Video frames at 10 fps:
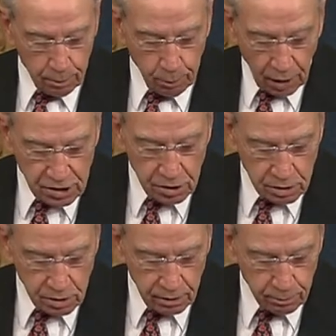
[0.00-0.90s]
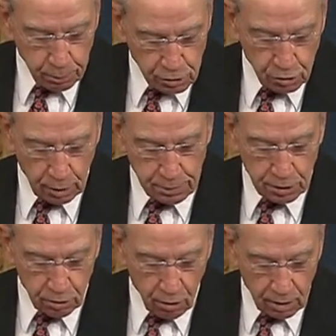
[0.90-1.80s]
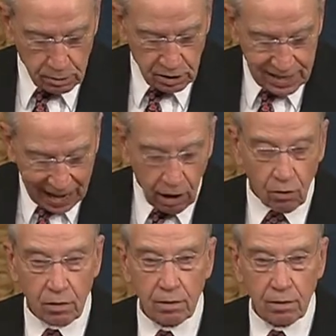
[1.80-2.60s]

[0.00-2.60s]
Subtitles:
prices of prescription drugs down.